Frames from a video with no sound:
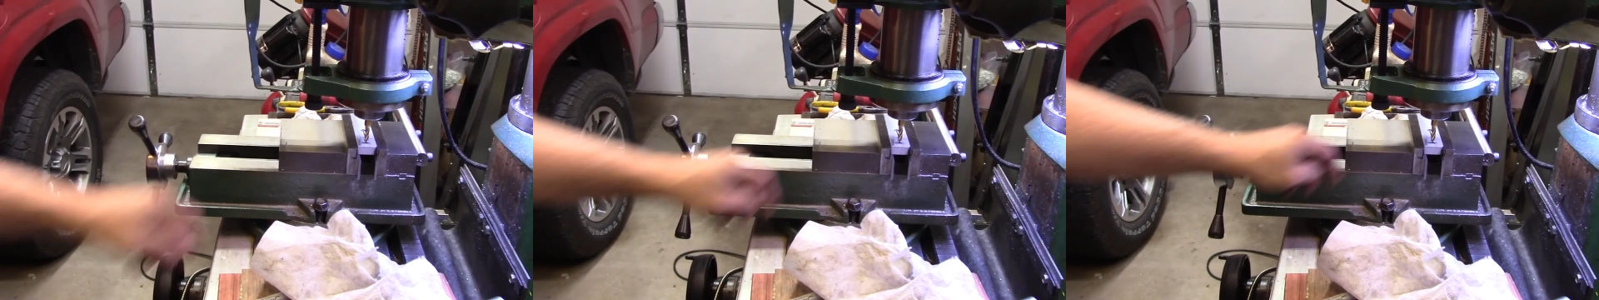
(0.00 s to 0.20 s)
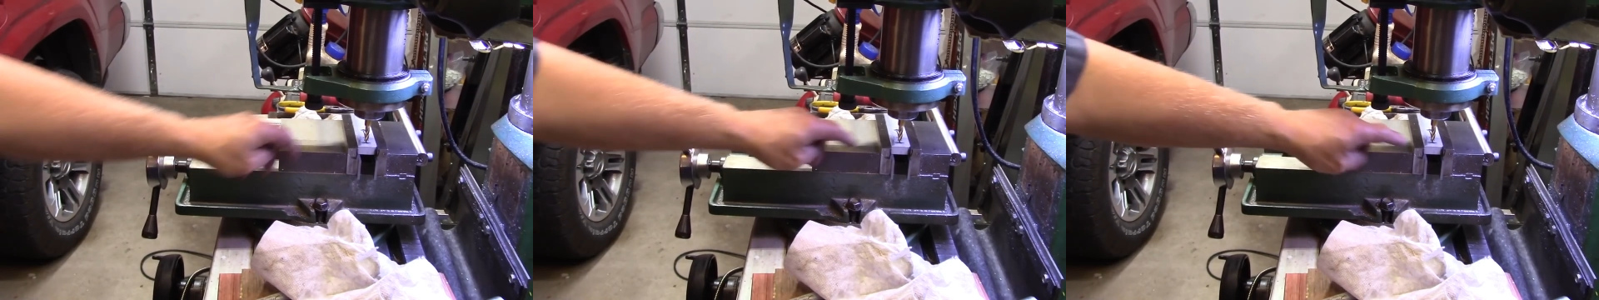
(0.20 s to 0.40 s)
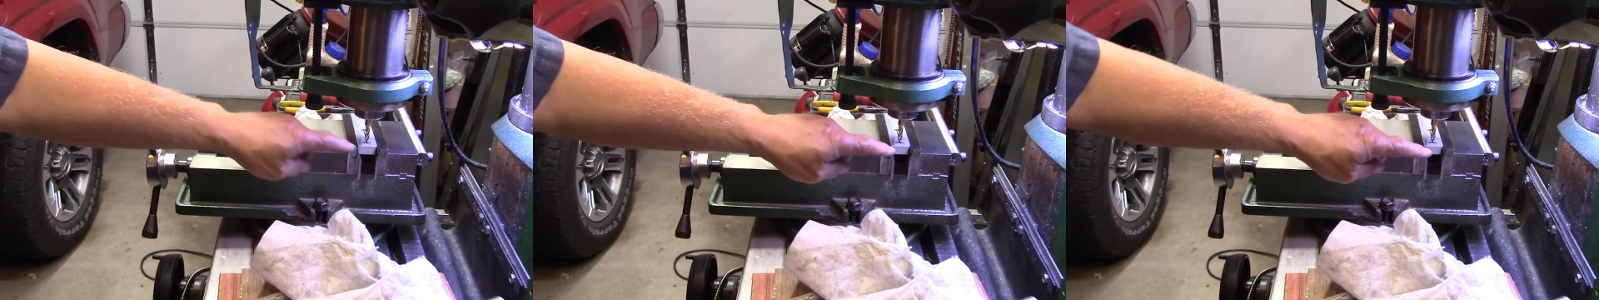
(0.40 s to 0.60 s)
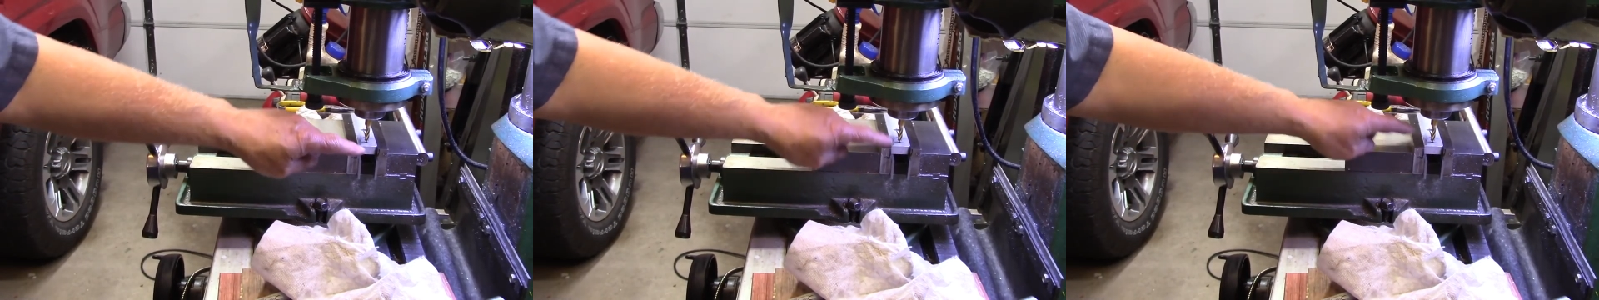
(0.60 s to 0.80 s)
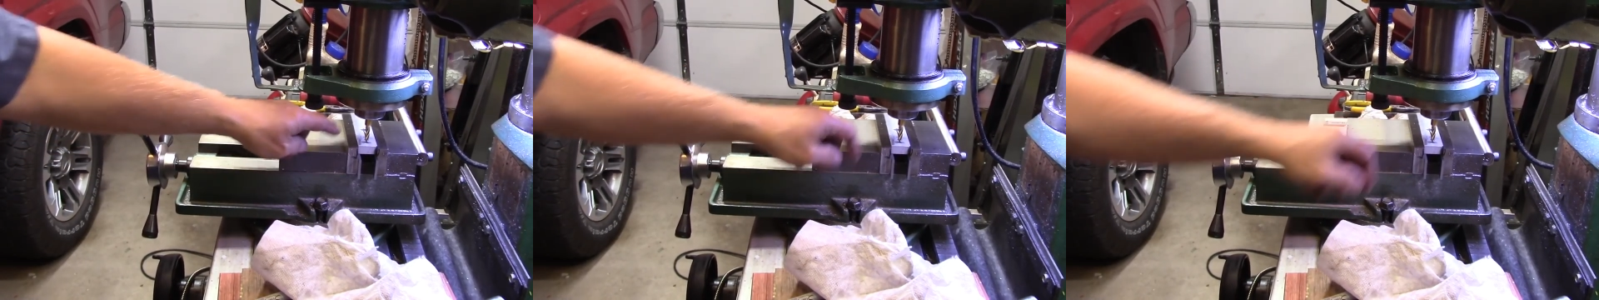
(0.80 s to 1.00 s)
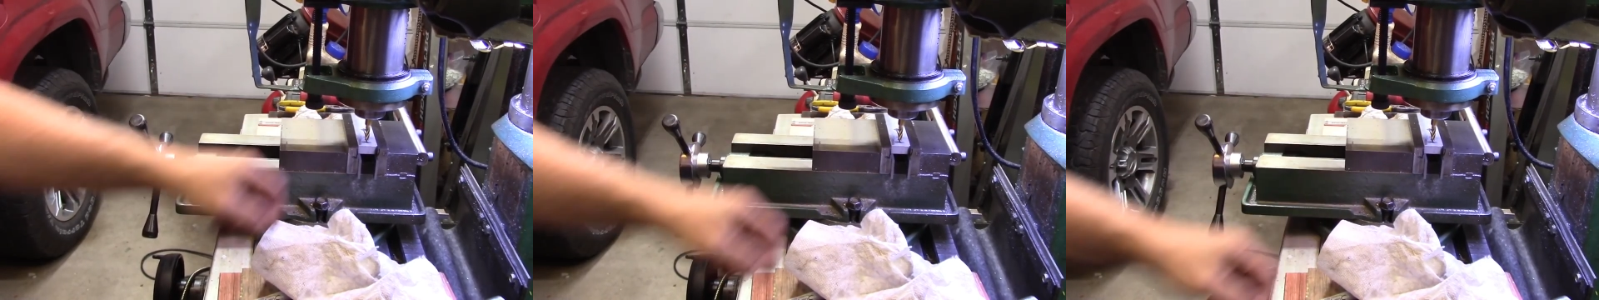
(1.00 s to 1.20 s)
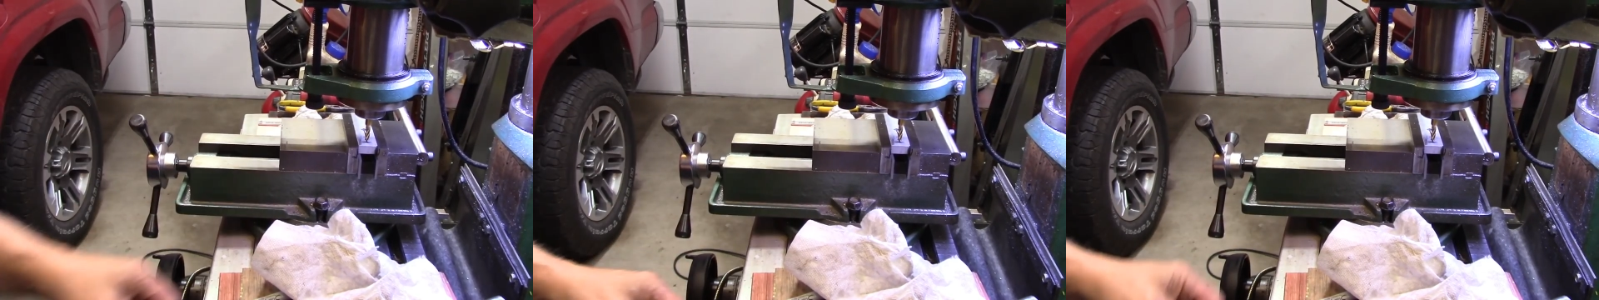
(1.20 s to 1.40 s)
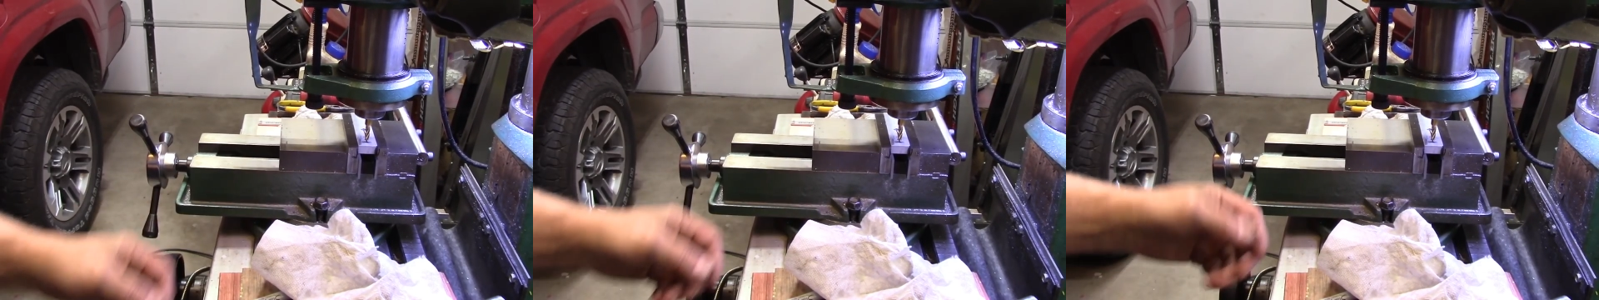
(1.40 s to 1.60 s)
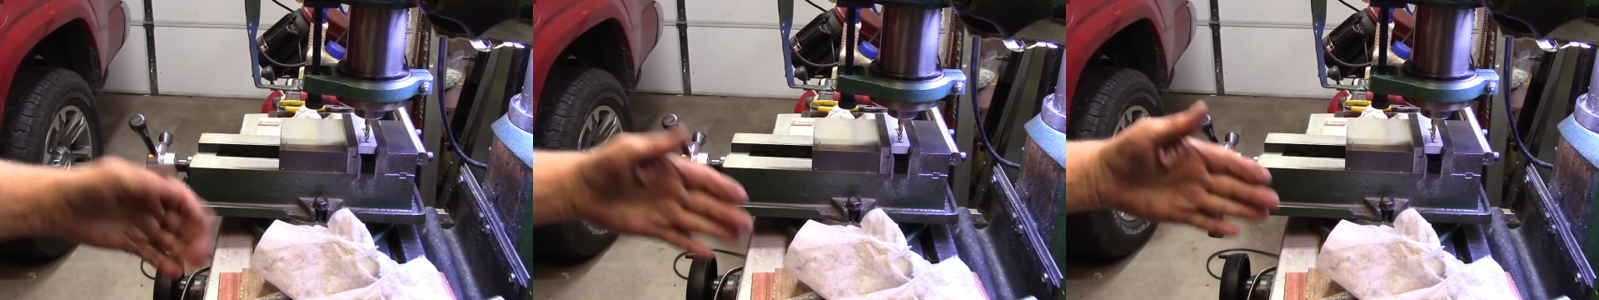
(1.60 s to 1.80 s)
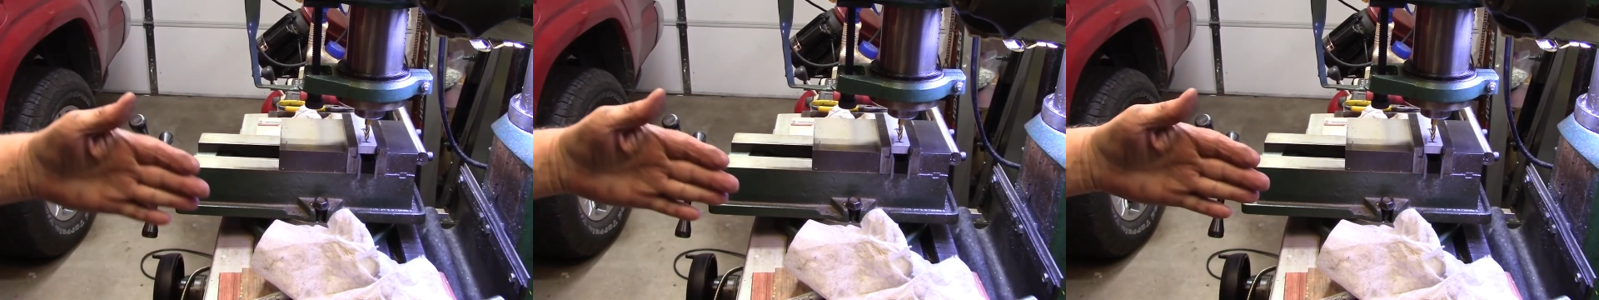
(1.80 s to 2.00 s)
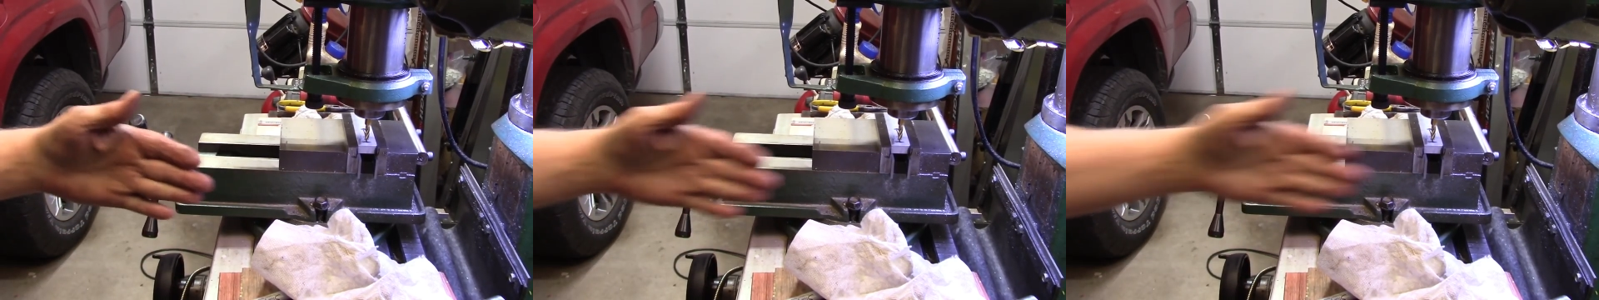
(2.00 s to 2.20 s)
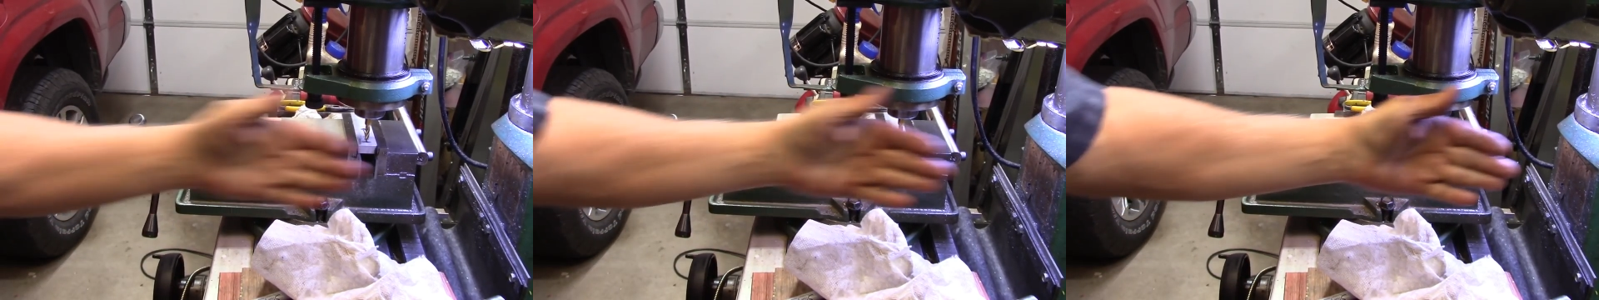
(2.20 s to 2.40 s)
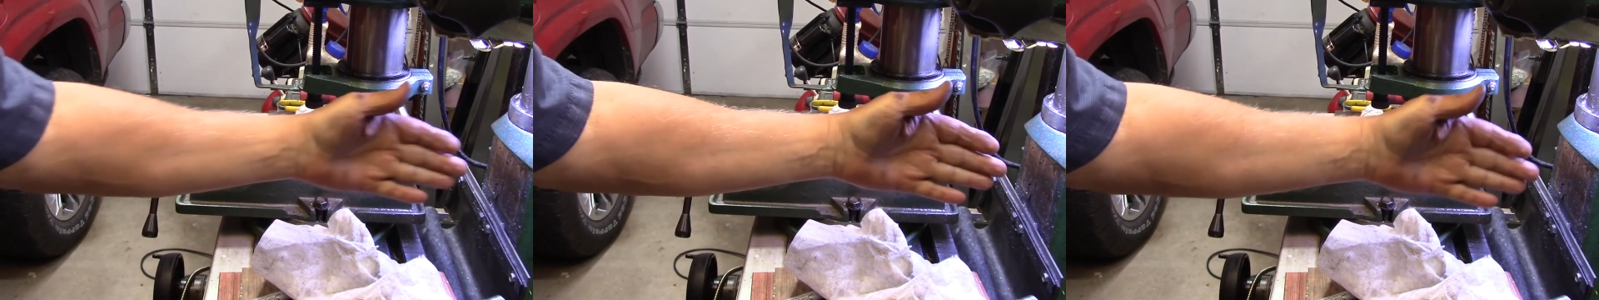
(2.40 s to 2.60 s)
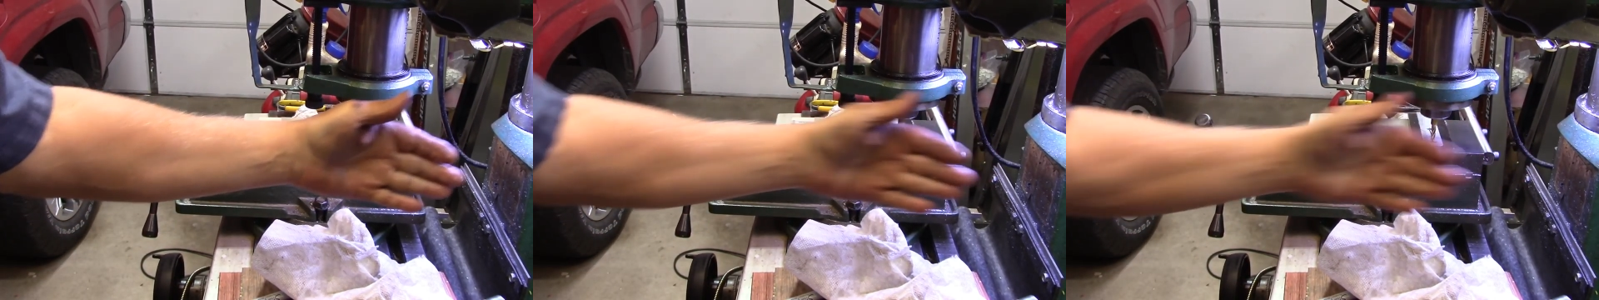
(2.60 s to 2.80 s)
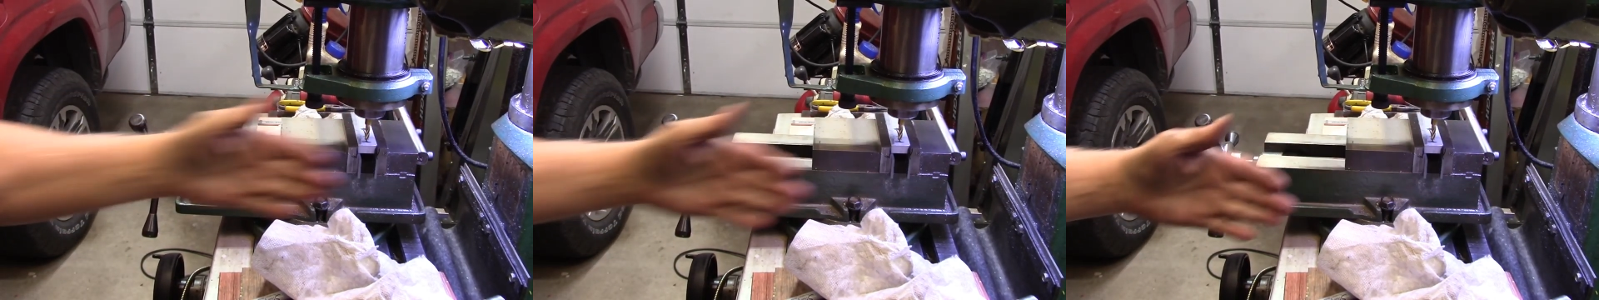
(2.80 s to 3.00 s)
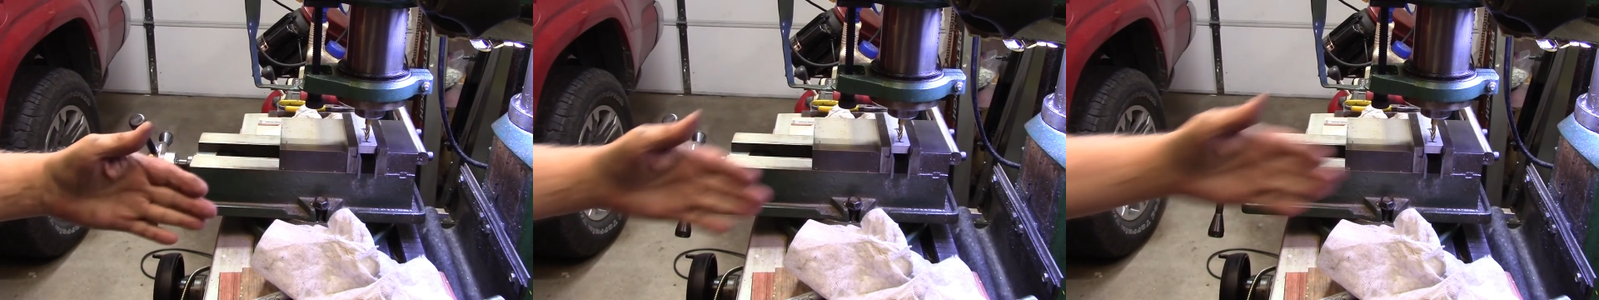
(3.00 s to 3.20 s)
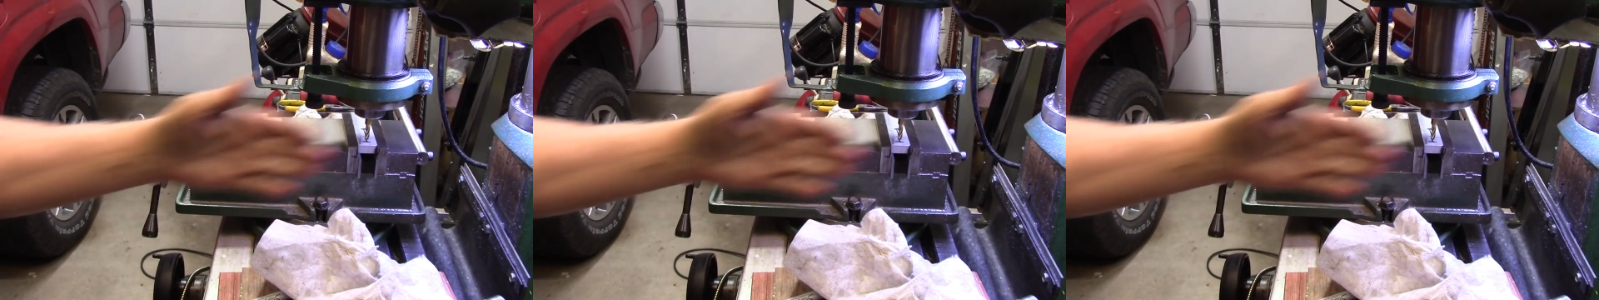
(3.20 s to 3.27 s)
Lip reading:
(no speaker visible)